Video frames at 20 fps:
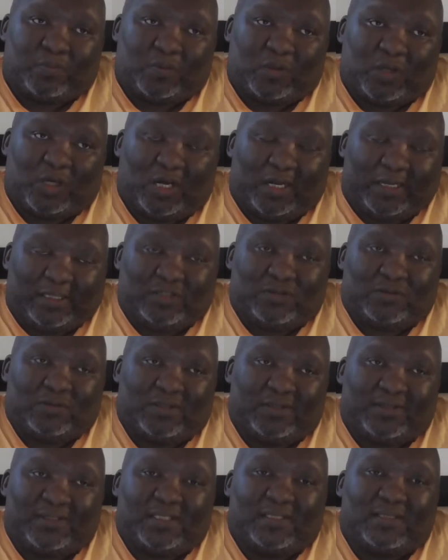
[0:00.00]

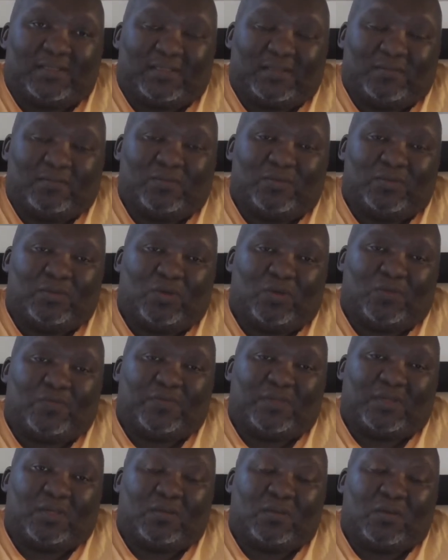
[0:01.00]
cultural systems of
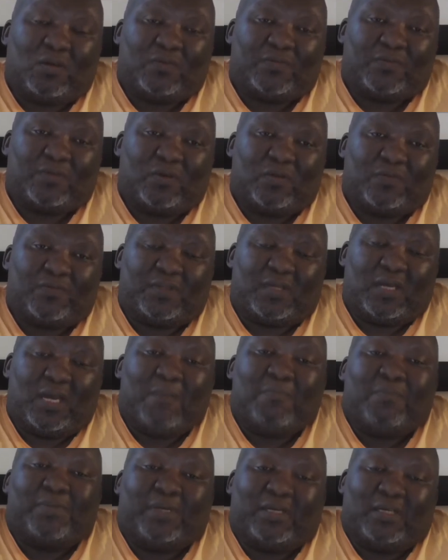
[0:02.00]
the
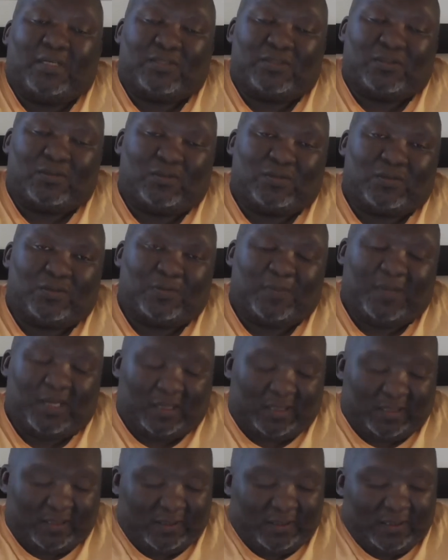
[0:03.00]
empire, so to
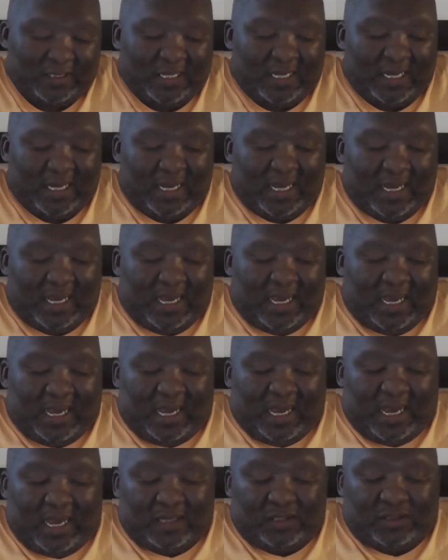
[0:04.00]
speak.
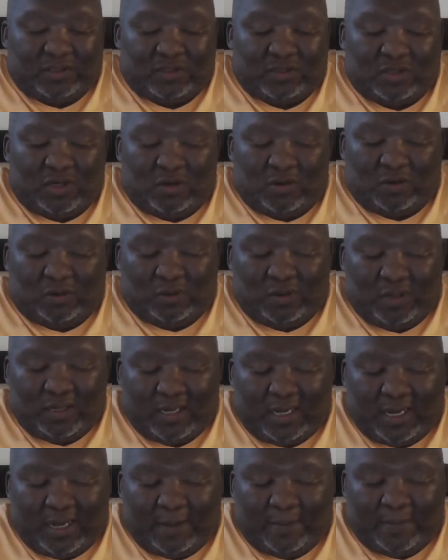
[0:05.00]
And so,
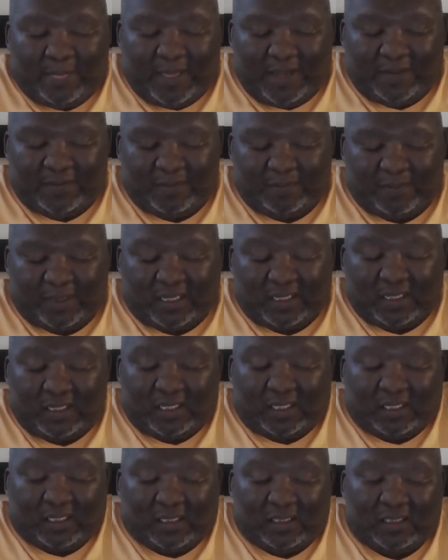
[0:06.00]
at the
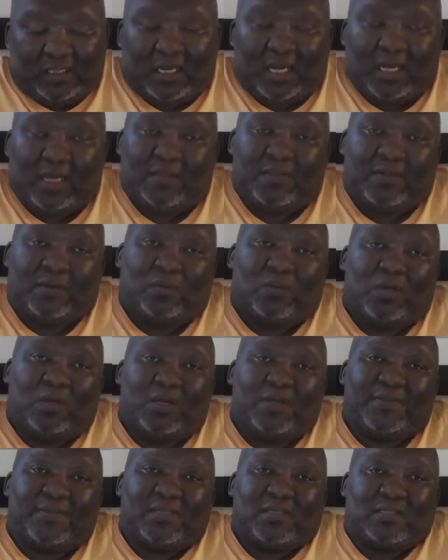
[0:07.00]
beginning, there
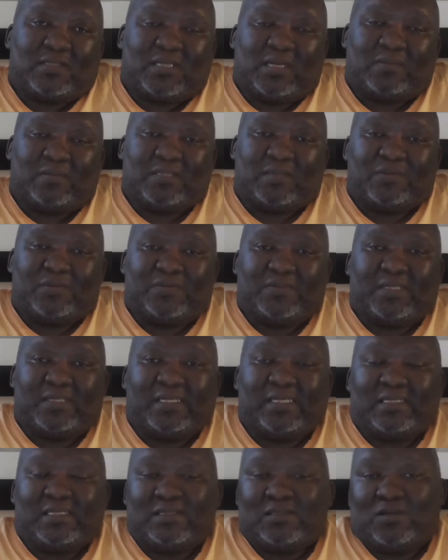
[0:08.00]
were some of the
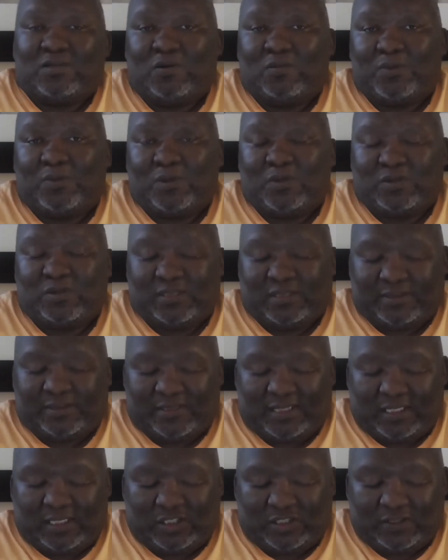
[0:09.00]
leading composers,
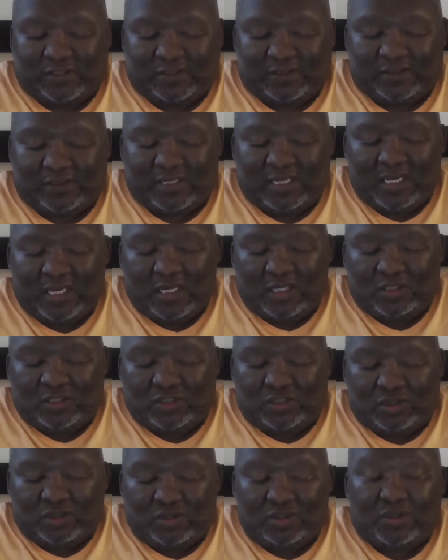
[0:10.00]
such as
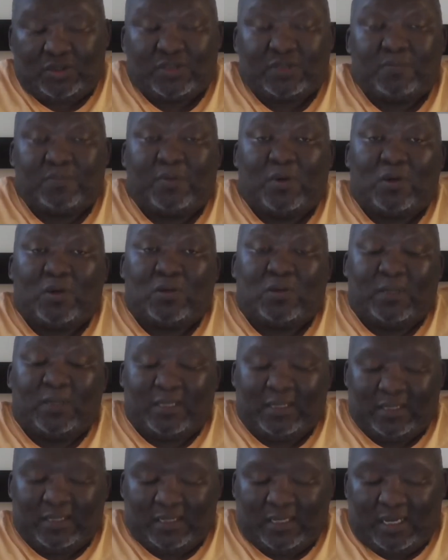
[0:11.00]
John Knox
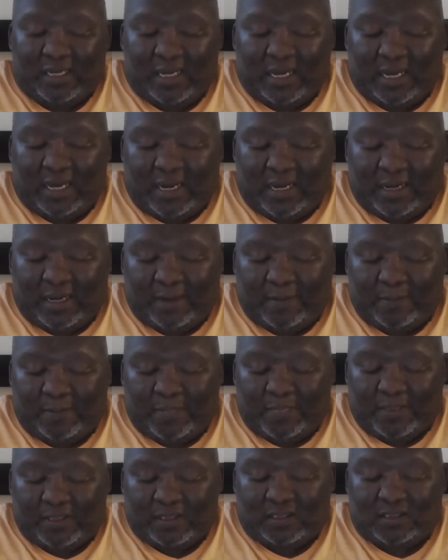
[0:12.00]
Bokwe,
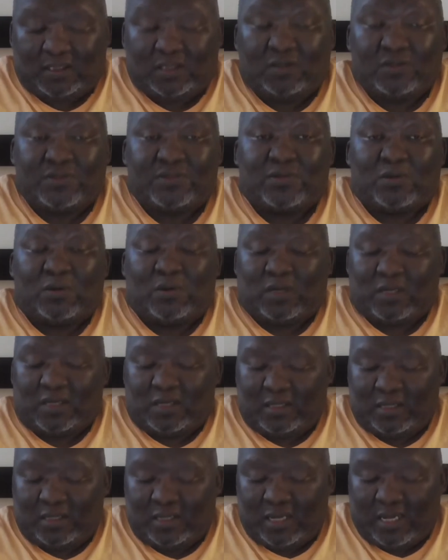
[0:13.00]
Tio
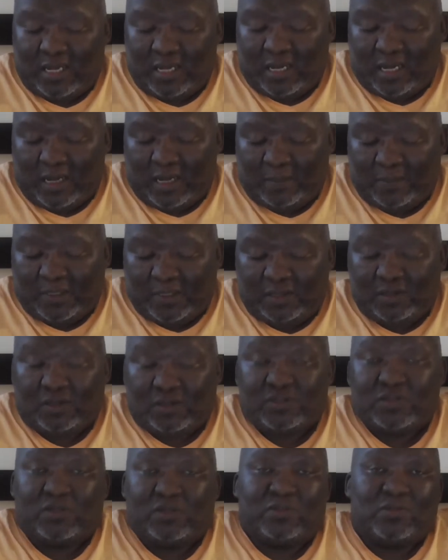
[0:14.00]
Soga, Enoch
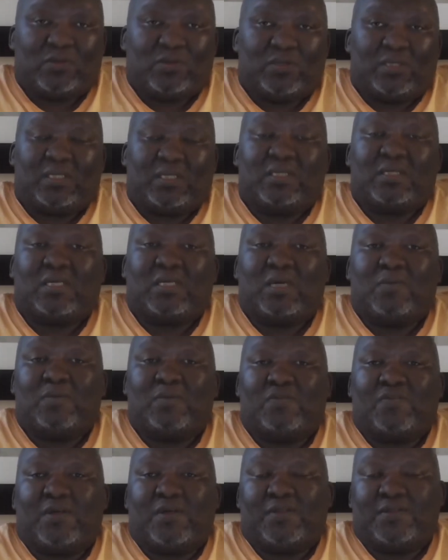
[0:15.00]
Sontonga, and a couple
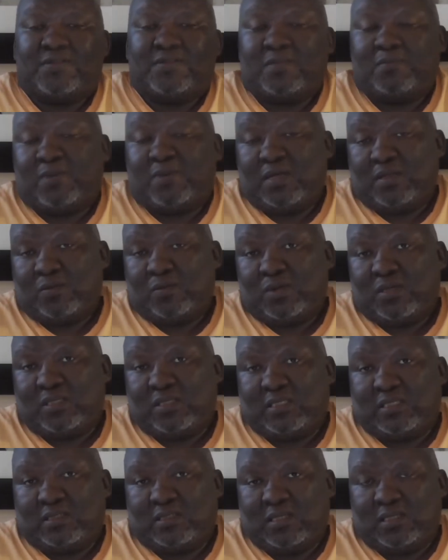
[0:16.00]
of others. And by the way,
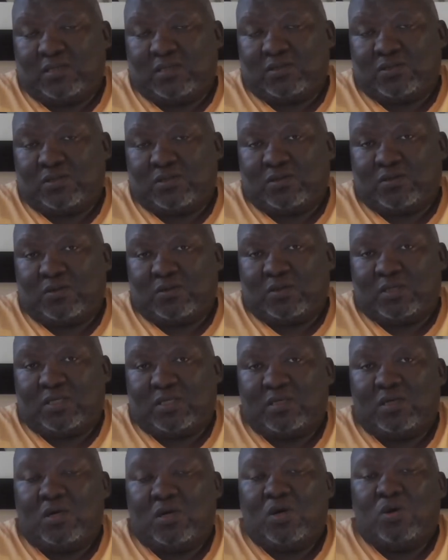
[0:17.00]
Enoch
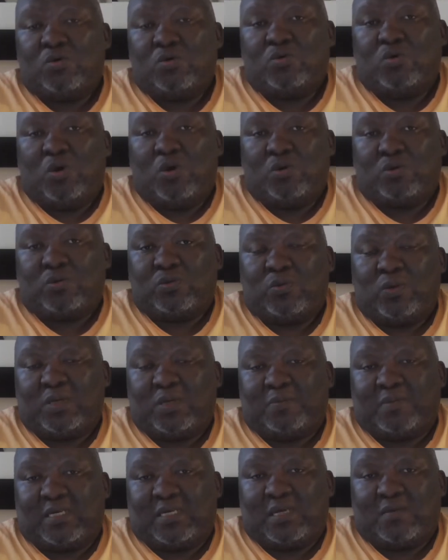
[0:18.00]
Sontonga wrote
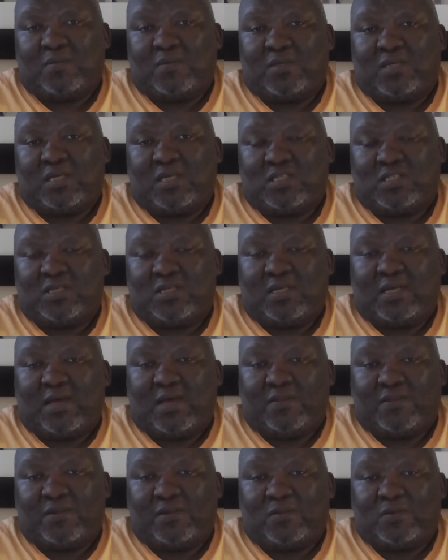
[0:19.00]
what became the national
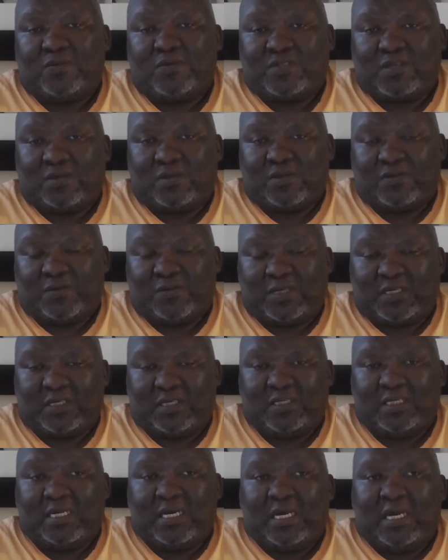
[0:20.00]
anthem of South
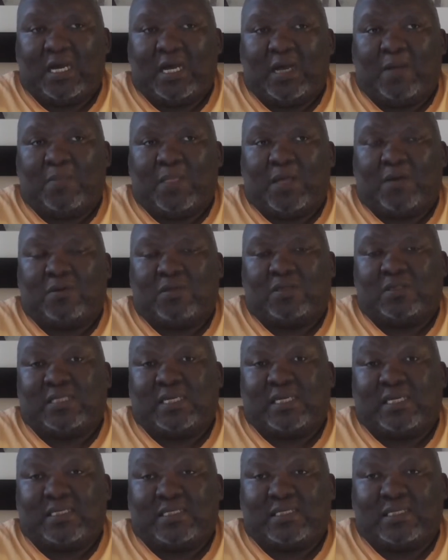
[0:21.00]
Africa around
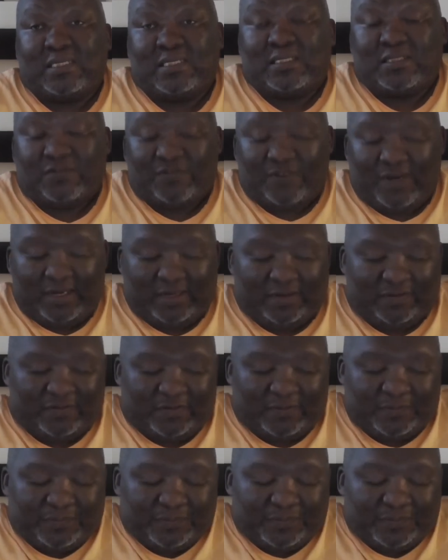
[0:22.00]
1895.